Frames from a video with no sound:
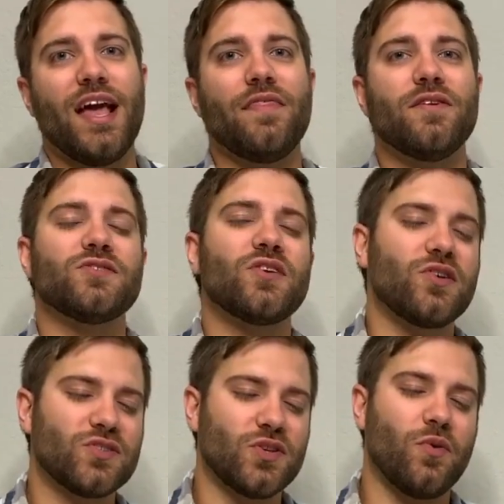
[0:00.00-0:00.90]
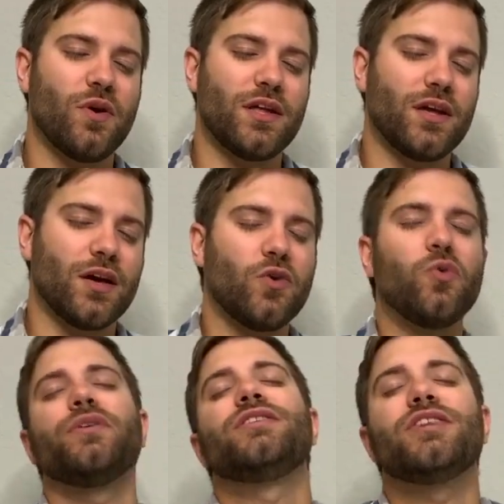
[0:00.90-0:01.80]
and there's also a
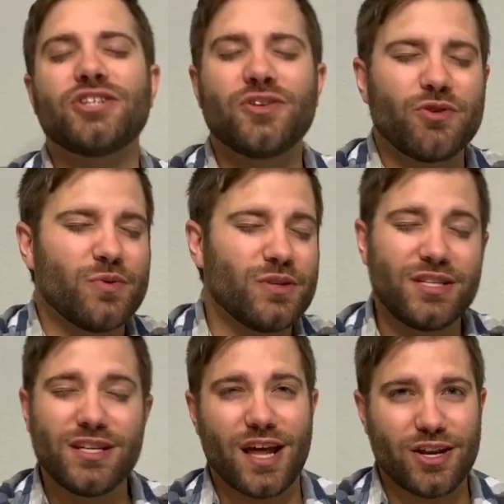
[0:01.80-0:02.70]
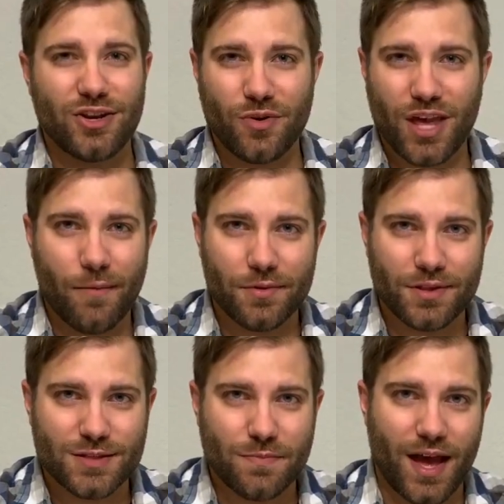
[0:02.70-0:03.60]
cool addition which we did not know came with
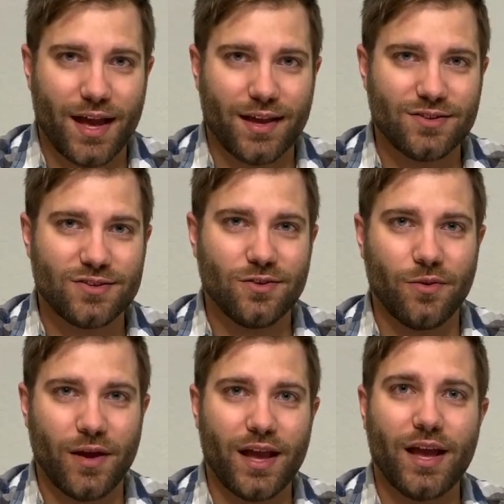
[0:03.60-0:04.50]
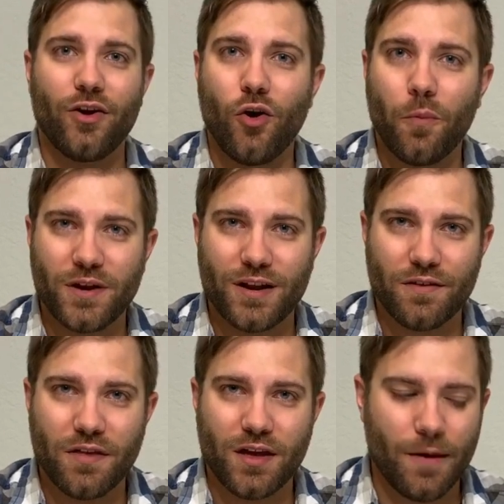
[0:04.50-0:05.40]
this bag until I kind of opened
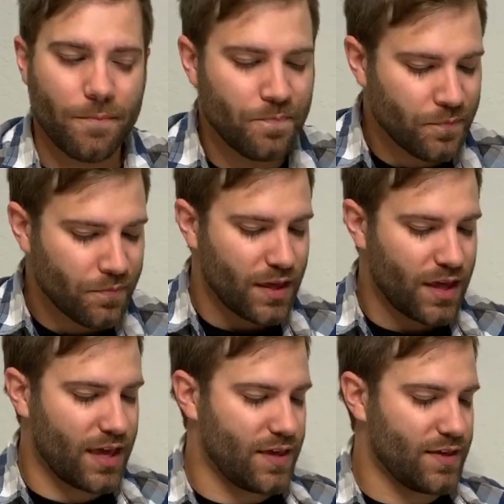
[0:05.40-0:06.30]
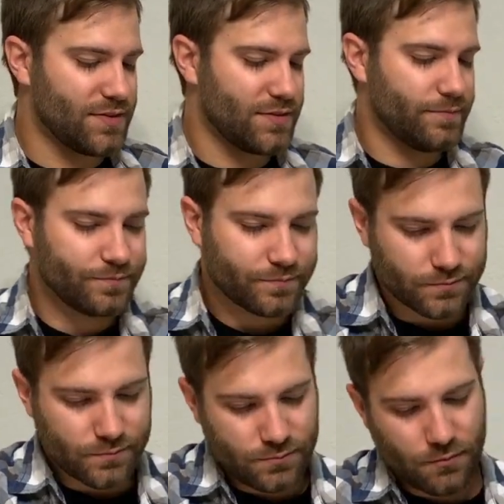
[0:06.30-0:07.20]
everything up, is
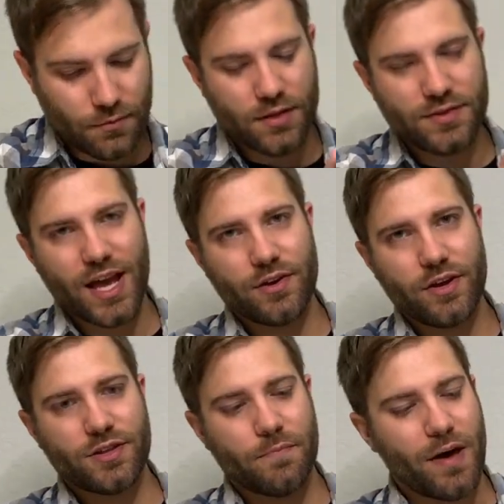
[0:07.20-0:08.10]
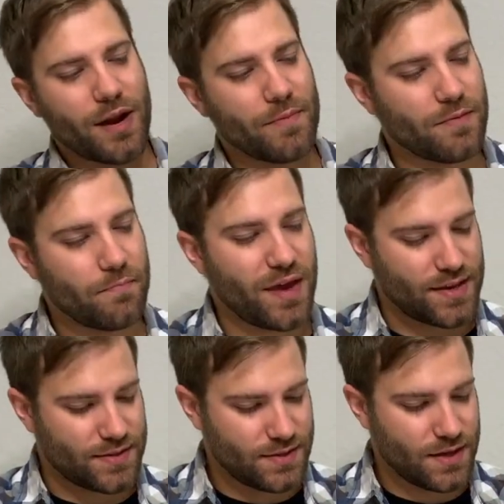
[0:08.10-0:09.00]
down here at the bottom of the
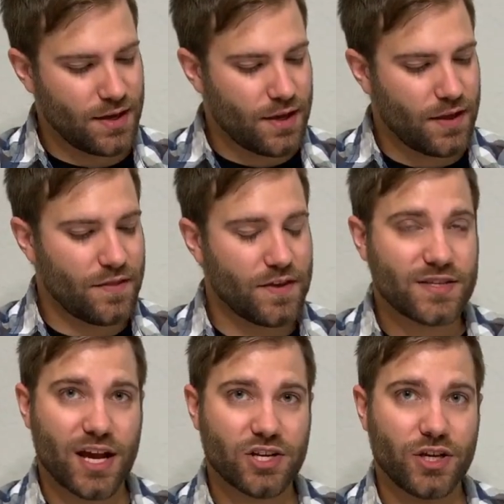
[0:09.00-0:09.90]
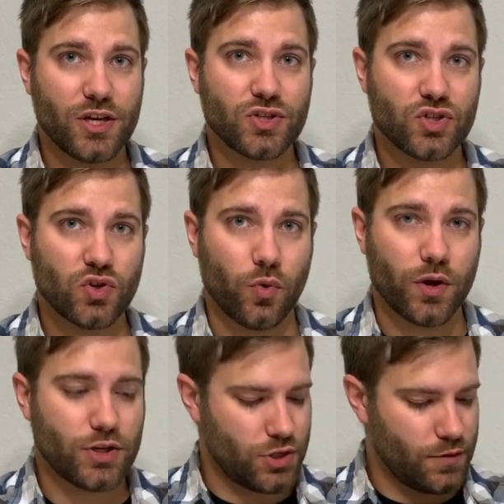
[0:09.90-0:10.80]
base. This actually is
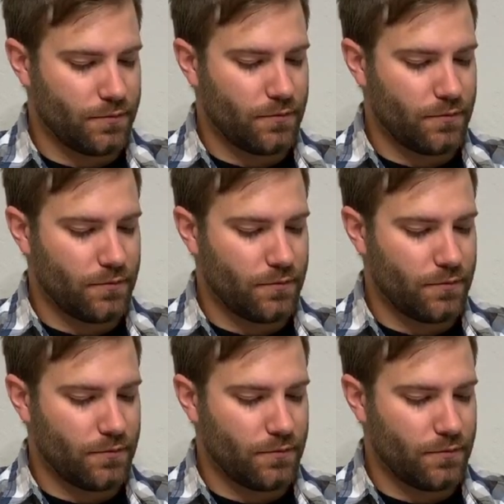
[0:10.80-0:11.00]
storage.